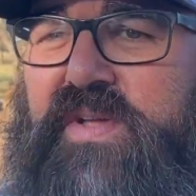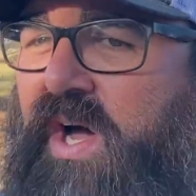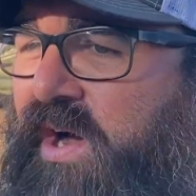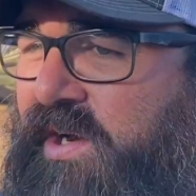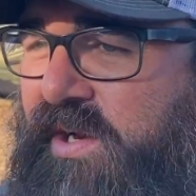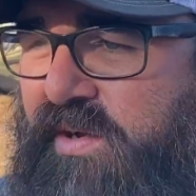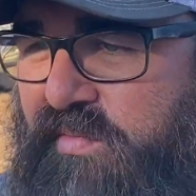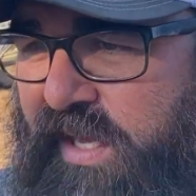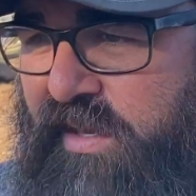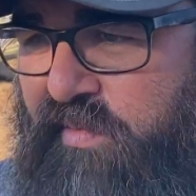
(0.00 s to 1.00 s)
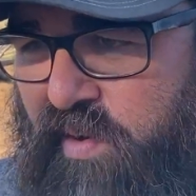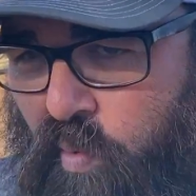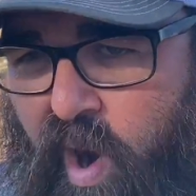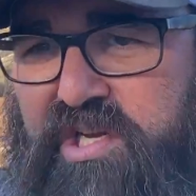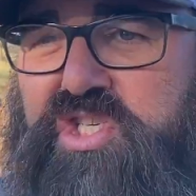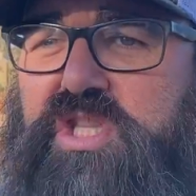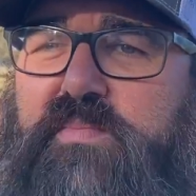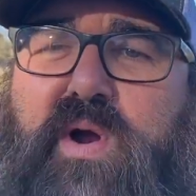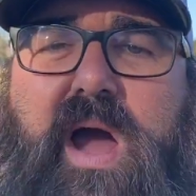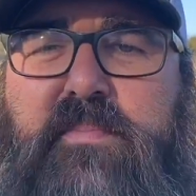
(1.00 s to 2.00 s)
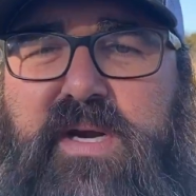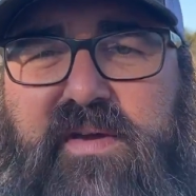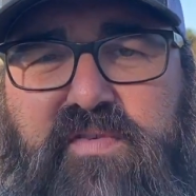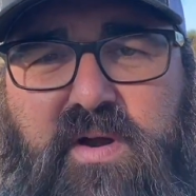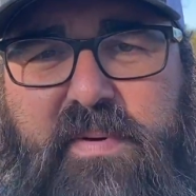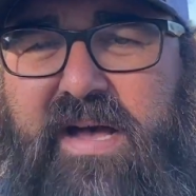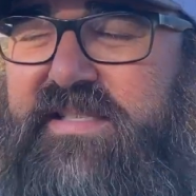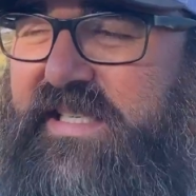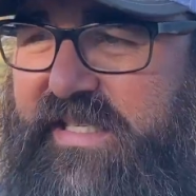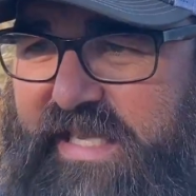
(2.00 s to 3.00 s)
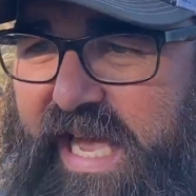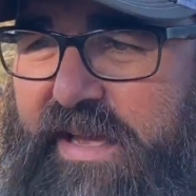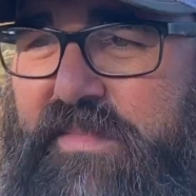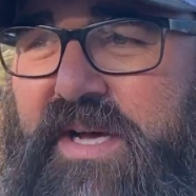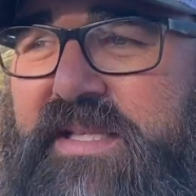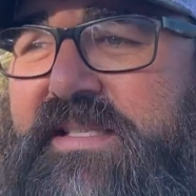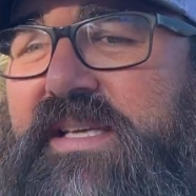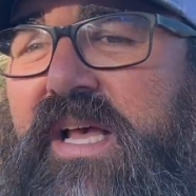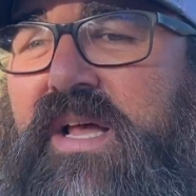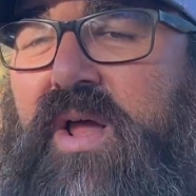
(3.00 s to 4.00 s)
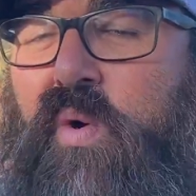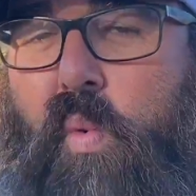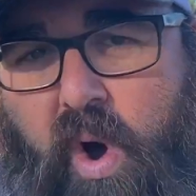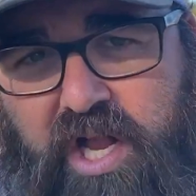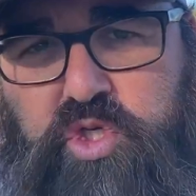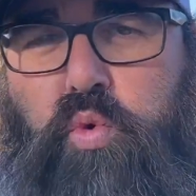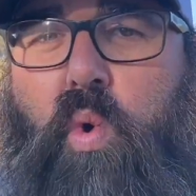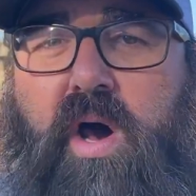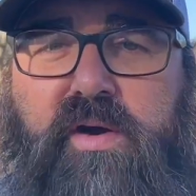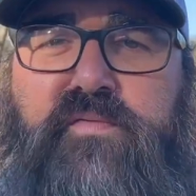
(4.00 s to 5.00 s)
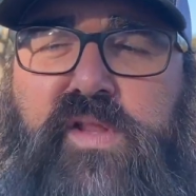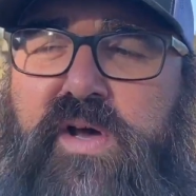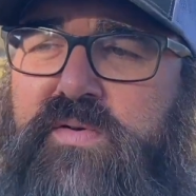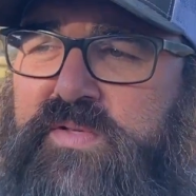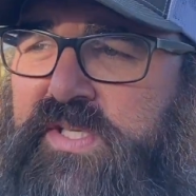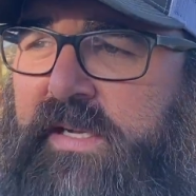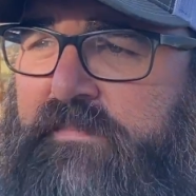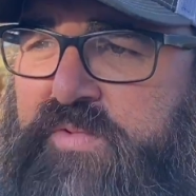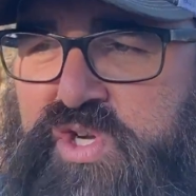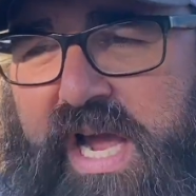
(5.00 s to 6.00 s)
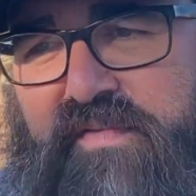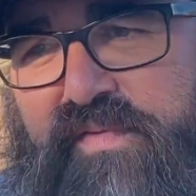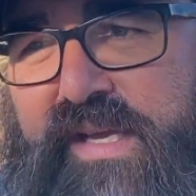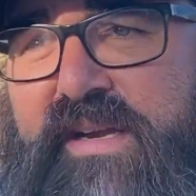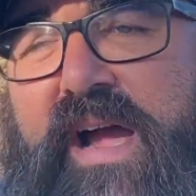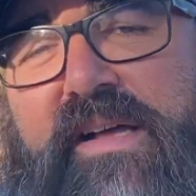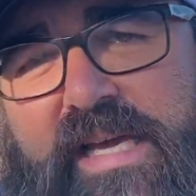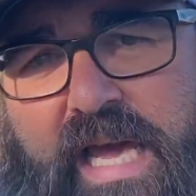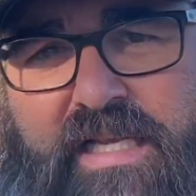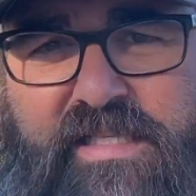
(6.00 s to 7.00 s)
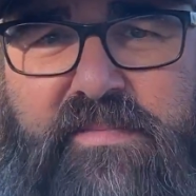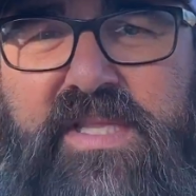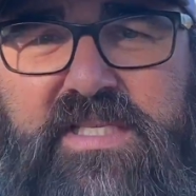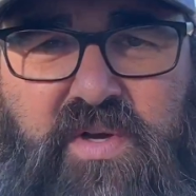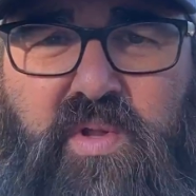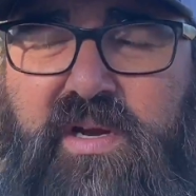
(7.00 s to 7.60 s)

on, we watched the property for about 6 to 8 months, watched water flows, tried to figure out kind of some of the solar